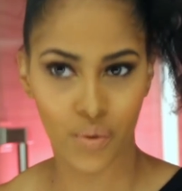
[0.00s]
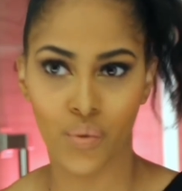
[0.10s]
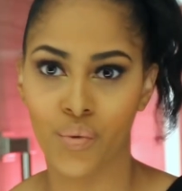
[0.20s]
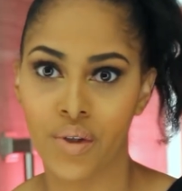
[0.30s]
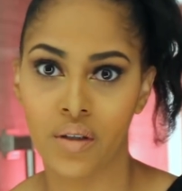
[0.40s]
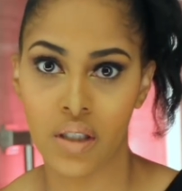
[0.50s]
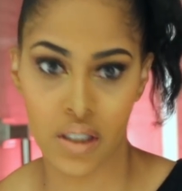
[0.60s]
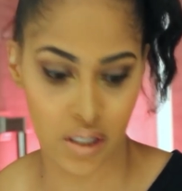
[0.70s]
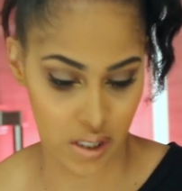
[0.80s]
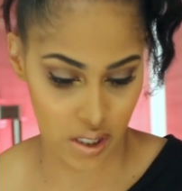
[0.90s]
real
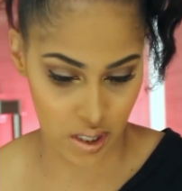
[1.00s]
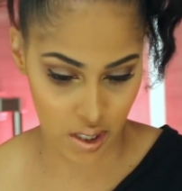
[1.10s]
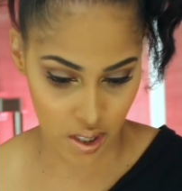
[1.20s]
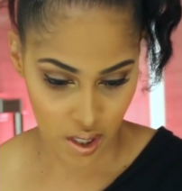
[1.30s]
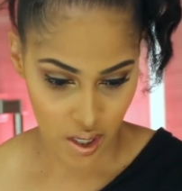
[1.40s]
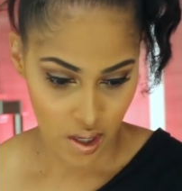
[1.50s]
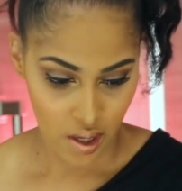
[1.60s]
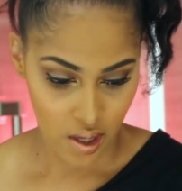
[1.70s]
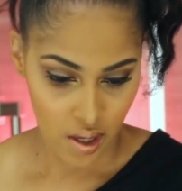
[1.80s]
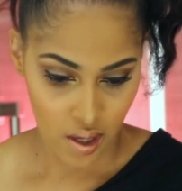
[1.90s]
easy.
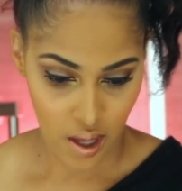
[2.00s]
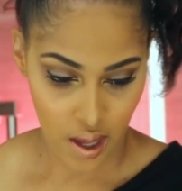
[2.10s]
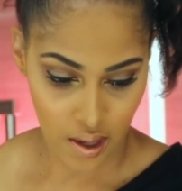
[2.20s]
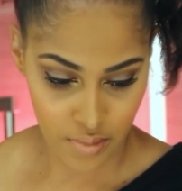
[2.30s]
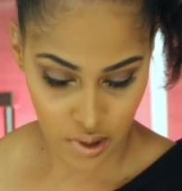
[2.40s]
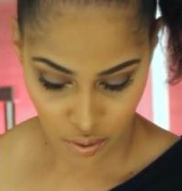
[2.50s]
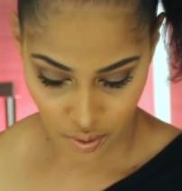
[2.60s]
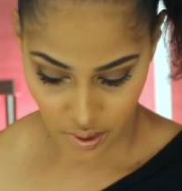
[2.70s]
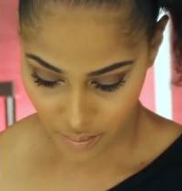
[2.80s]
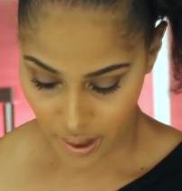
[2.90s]
I'm
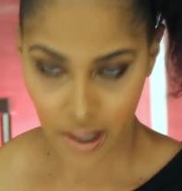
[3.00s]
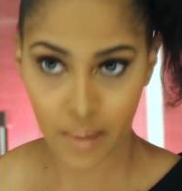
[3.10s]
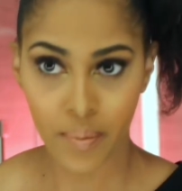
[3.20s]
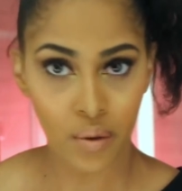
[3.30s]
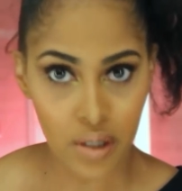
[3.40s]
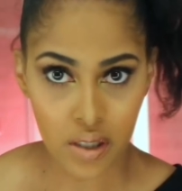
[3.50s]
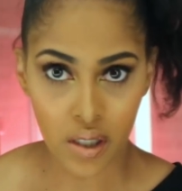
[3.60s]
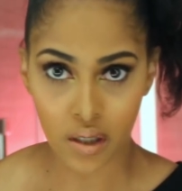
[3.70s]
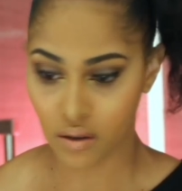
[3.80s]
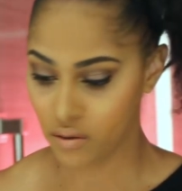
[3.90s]
doing my
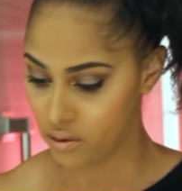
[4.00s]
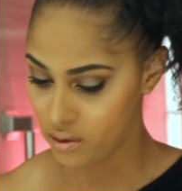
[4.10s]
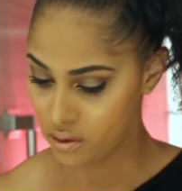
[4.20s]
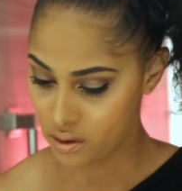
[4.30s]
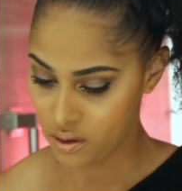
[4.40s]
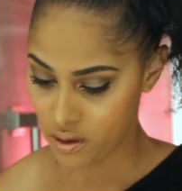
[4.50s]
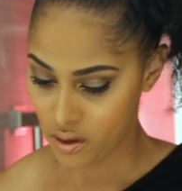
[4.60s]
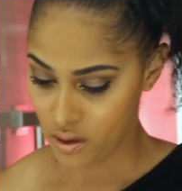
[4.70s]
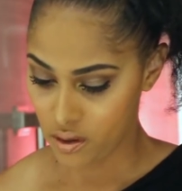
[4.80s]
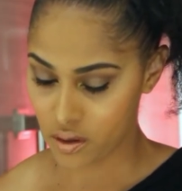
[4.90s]
ponytail,
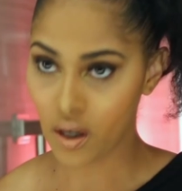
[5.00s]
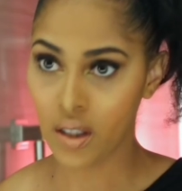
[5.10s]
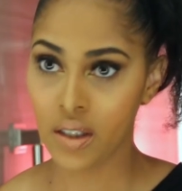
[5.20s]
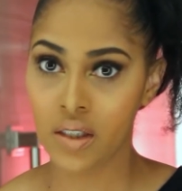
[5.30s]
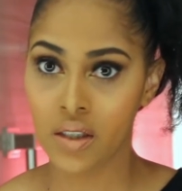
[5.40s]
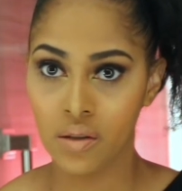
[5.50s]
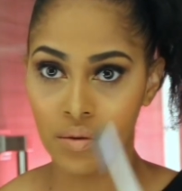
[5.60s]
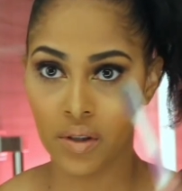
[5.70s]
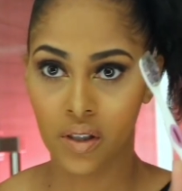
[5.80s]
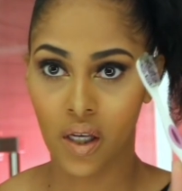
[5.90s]
so all I need to do
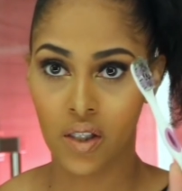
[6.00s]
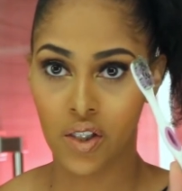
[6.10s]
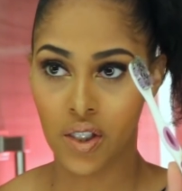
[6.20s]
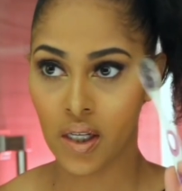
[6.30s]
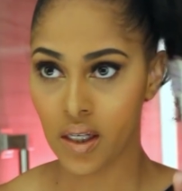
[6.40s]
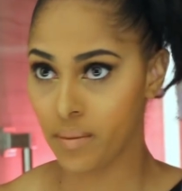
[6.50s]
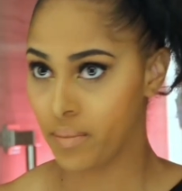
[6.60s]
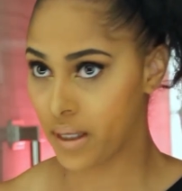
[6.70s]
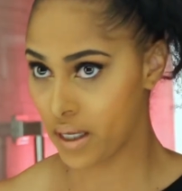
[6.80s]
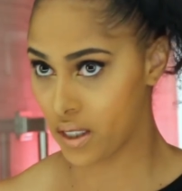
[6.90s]
is gel up
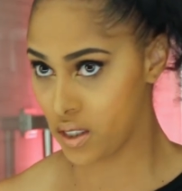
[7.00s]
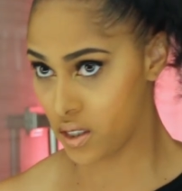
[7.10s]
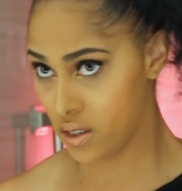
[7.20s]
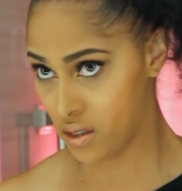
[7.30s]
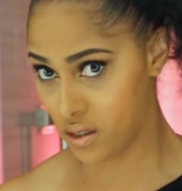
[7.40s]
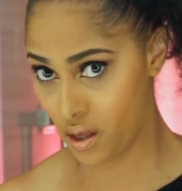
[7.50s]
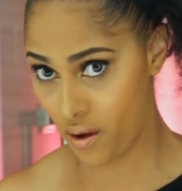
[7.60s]
my edges,